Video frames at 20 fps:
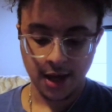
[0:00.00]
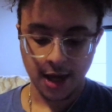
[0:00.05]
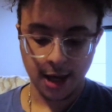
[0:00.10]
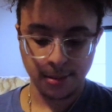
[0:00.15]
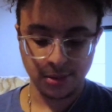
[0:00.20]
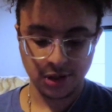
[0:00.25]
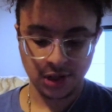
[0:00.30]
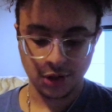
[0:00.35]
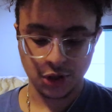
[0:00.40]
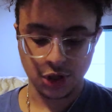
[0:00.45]

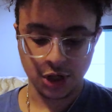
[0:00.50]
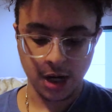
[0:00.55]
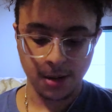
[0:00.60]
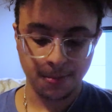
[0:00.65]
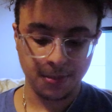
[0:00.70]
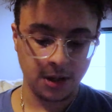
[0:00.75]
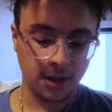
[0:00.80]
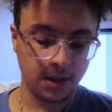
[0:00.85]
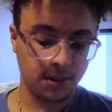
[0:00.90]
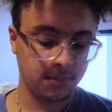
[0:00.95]
Amazon
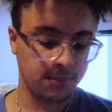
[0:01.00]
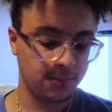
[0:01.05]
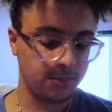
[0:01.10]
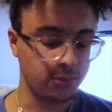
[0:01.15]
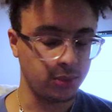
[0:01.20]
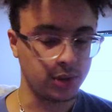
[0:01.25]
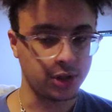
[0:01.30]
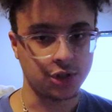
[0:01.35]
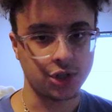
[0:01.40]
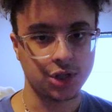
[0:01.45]
Shopping,
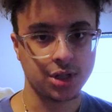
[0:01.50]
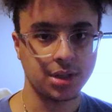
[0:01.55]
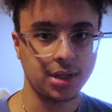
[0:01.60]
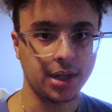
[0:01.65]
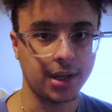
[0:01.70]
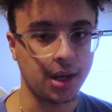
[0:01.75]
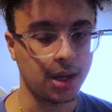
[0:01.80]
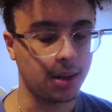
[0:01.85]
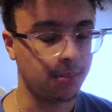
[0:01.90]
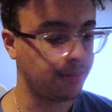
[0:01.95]
which
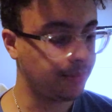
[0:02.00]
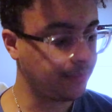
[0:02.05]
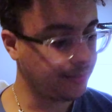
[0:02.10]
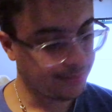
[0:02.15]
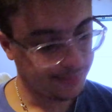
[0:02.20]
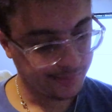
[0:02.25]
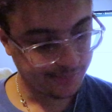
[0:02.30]
again,